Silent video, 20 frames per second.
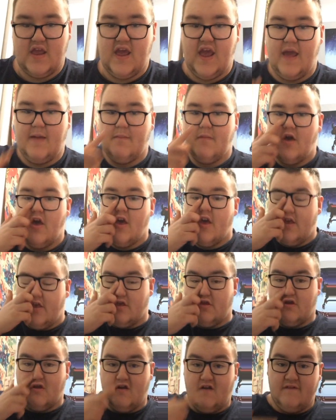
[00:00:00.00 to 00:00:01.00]
keep
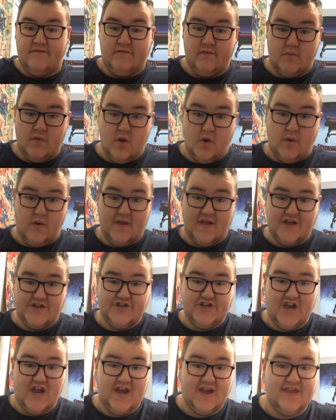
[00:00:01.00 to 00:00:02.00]
Zuri from knowing
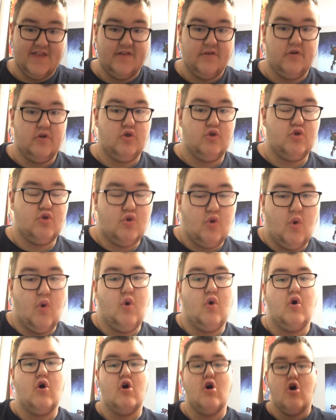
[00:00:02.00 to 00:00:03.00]
that she accidentally
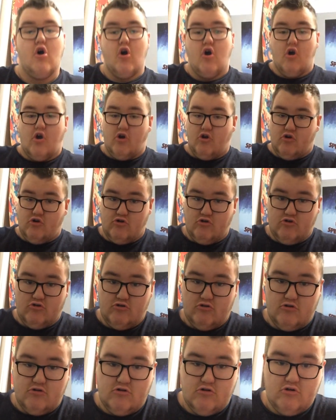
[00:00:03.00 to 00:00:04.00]
stole
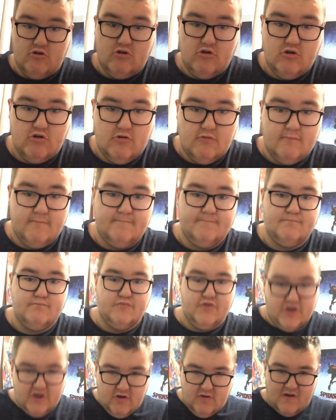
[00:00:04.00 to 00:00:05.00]
her
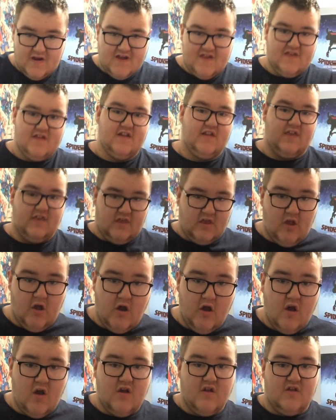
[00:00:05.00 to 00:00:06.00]
lyrics to
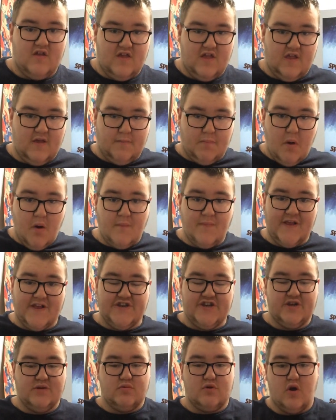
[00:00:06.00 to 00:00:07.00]
the poem that
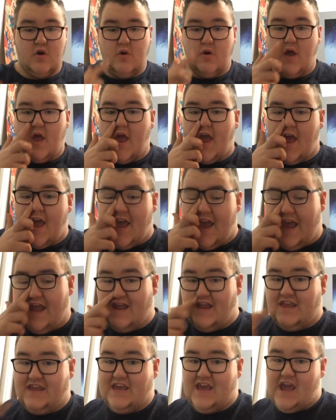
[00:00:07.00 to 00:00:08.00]
she wrote.
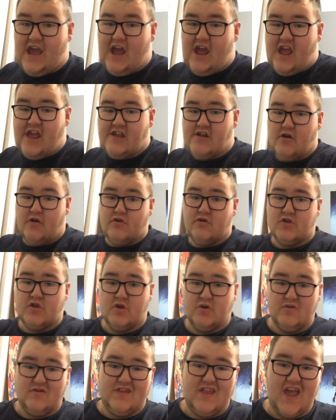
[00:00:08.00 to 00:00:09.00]
And yeah, and
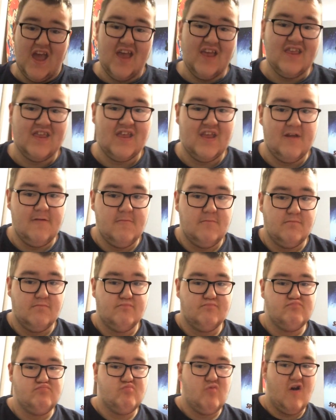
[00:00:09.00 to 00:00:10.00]
also Des
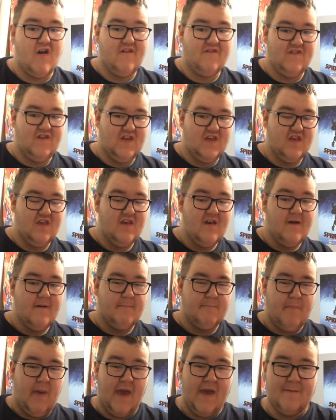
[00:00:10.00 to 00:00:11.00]
and Ravi,
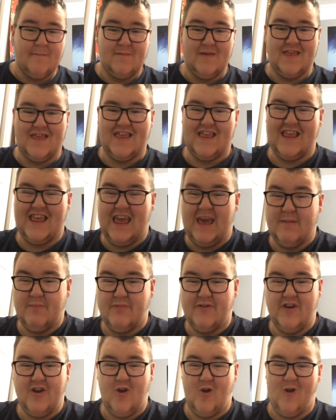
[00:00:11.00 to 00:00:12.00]
pet Mrs.
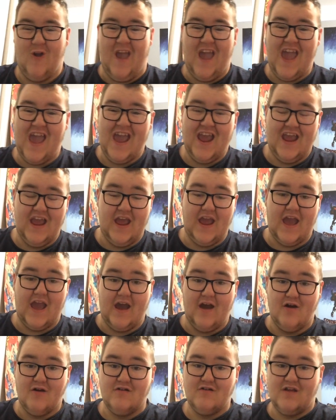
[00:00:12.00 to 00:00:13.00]
Kipling, are hanging
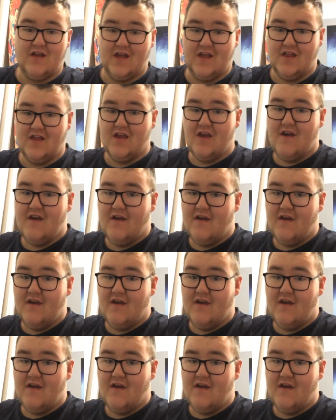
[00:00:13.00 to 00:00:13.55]
out, and